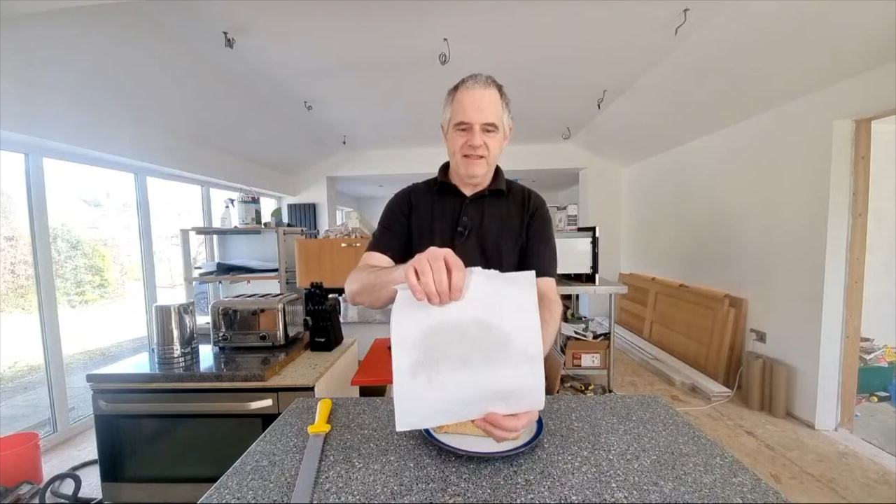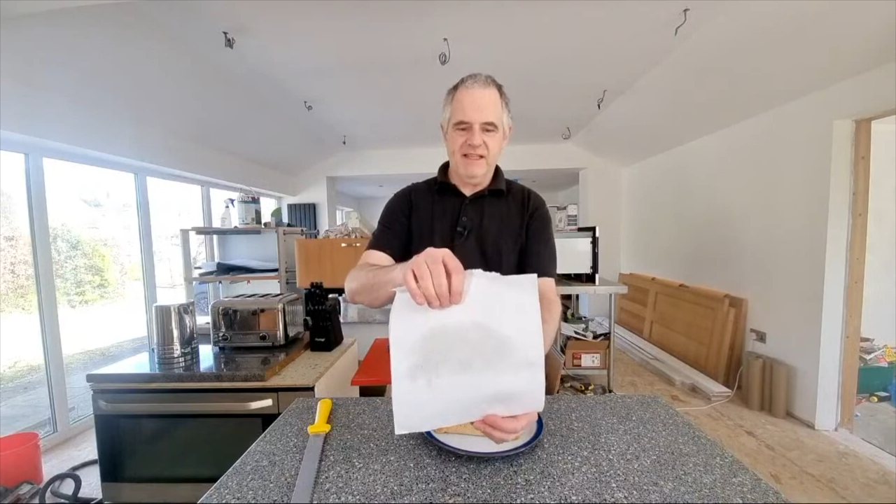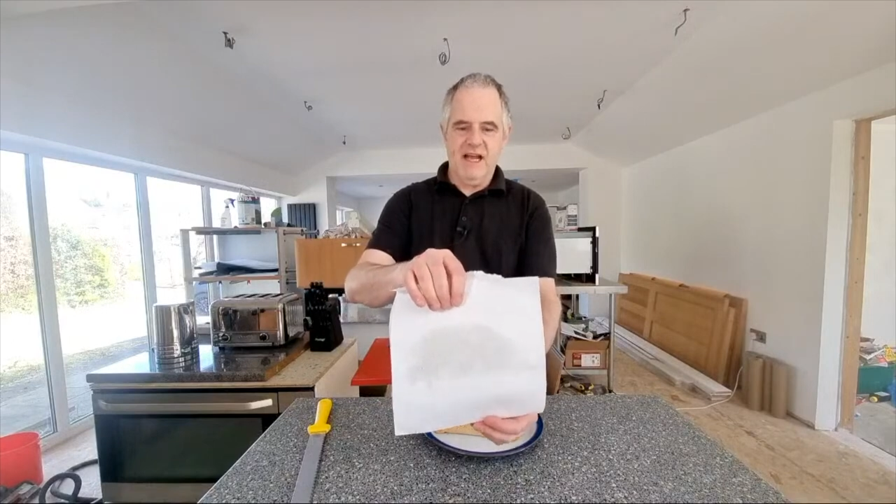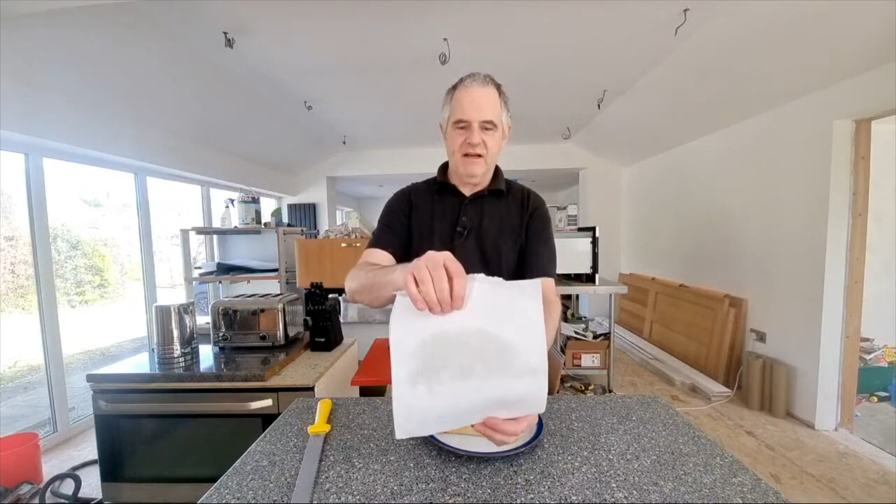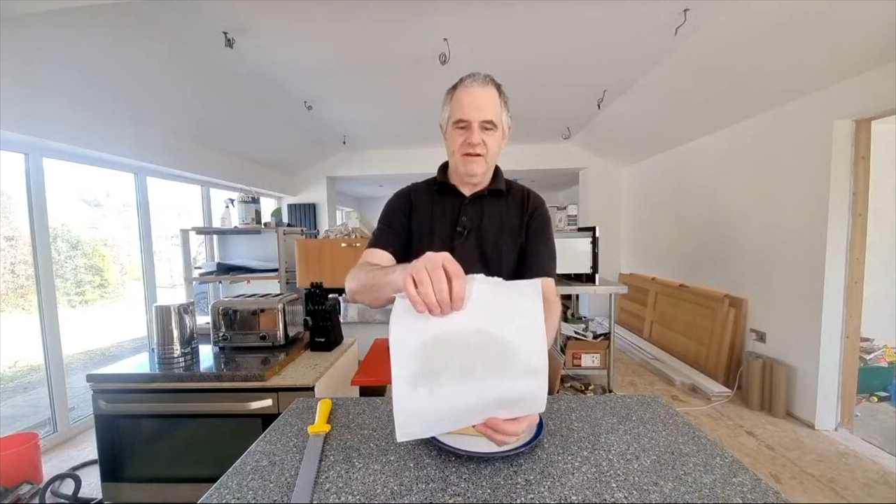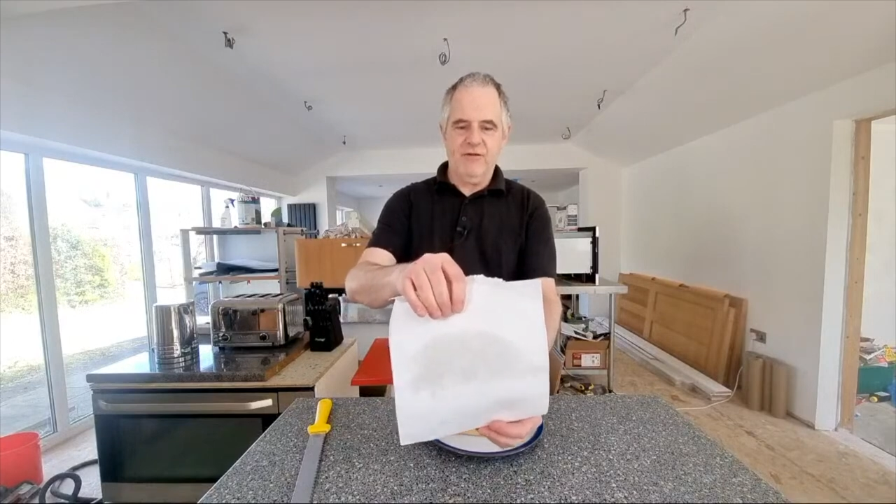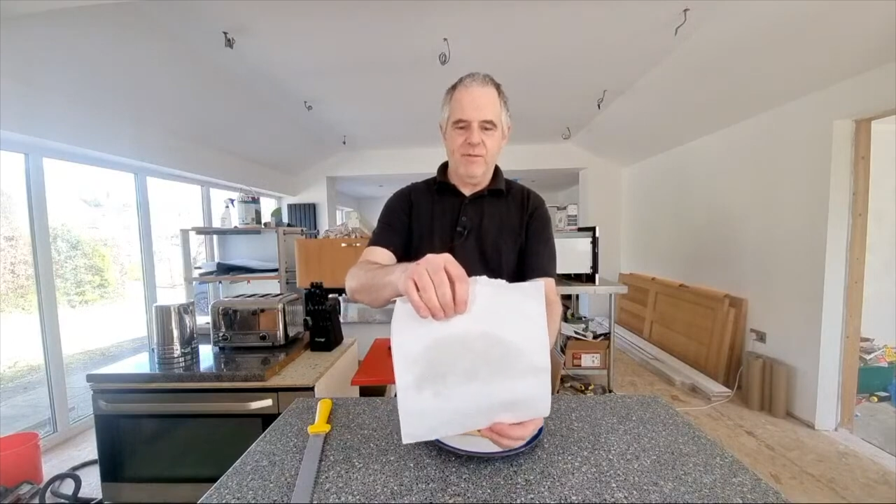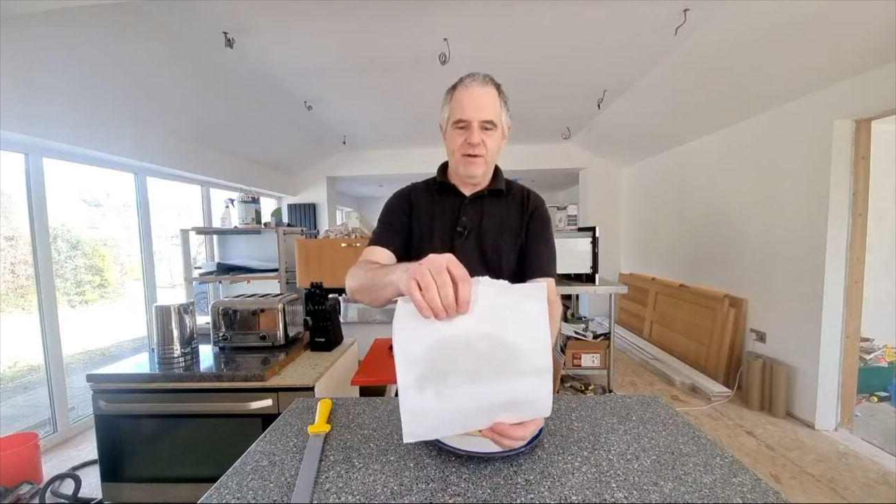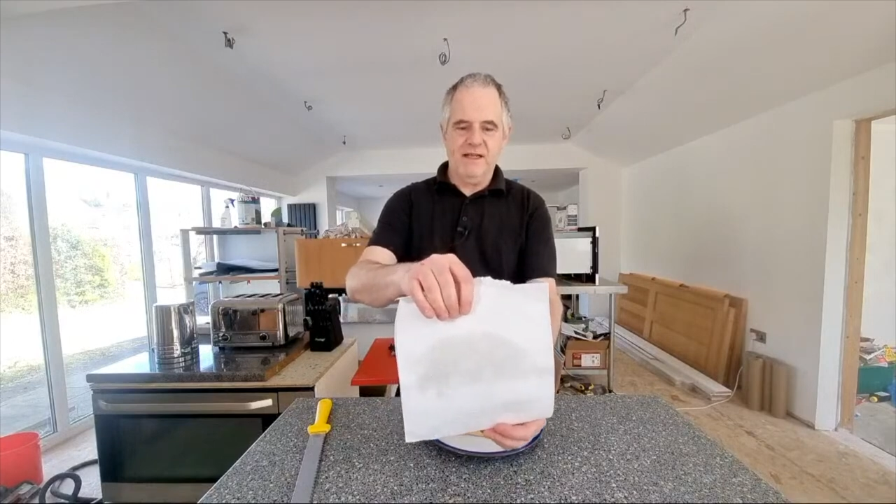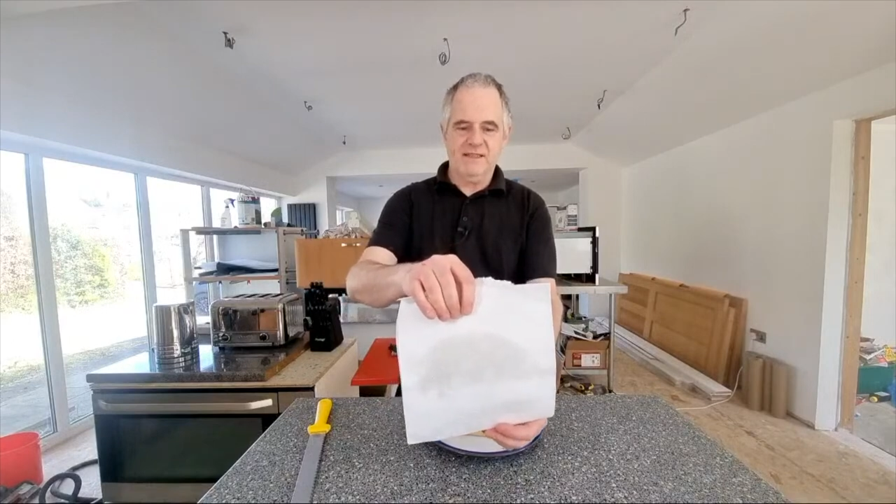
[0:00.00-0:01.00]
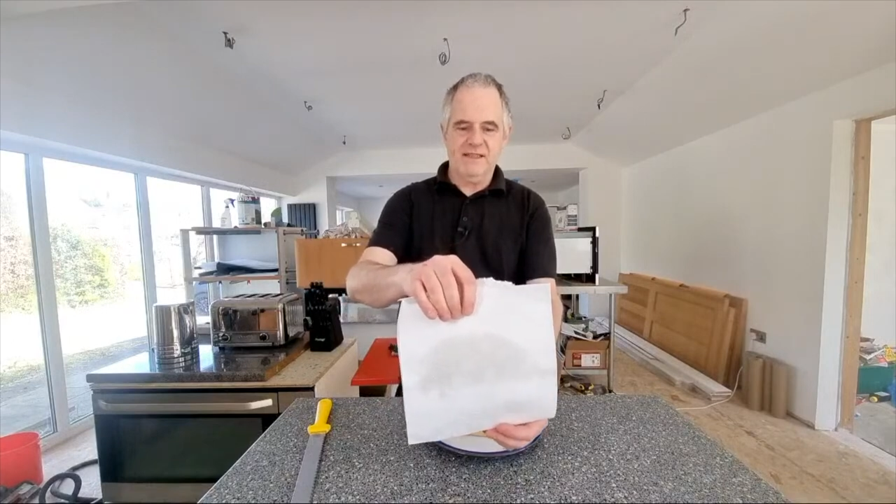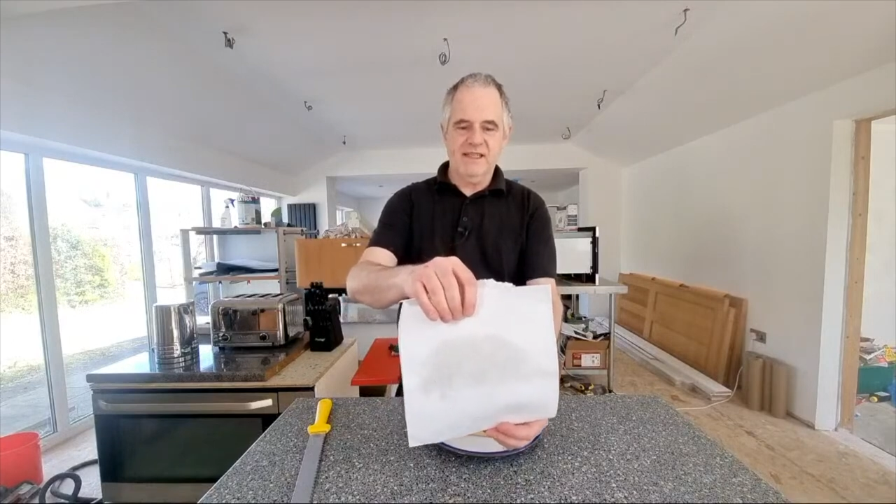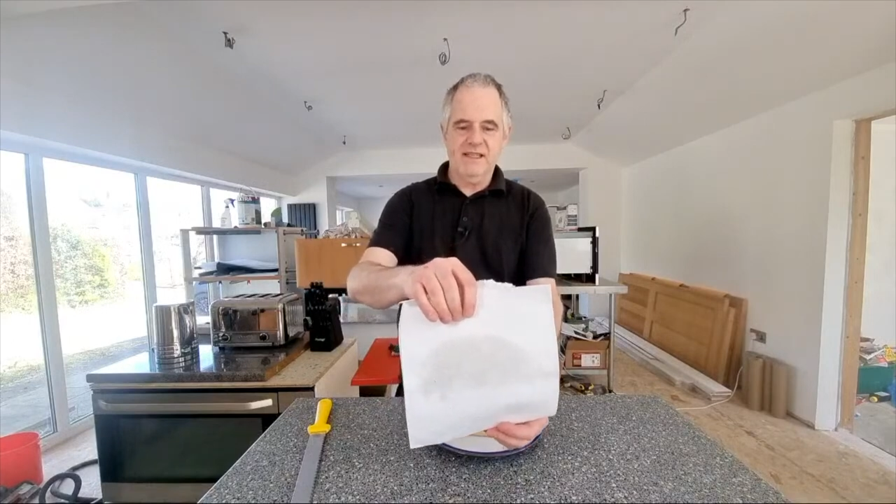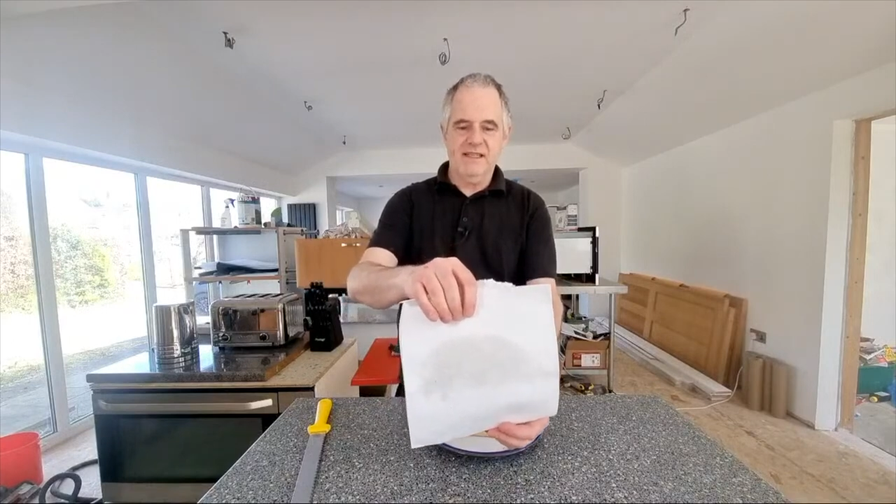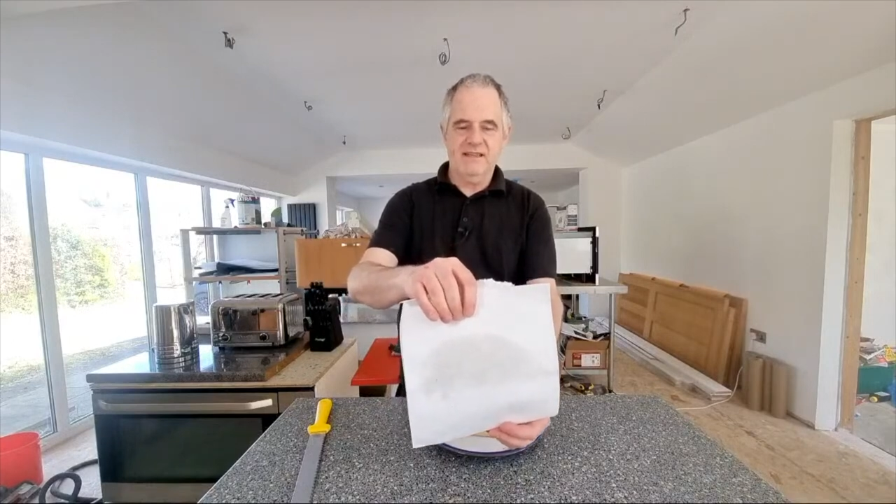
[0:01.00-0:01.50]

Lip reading: standard for a pasty,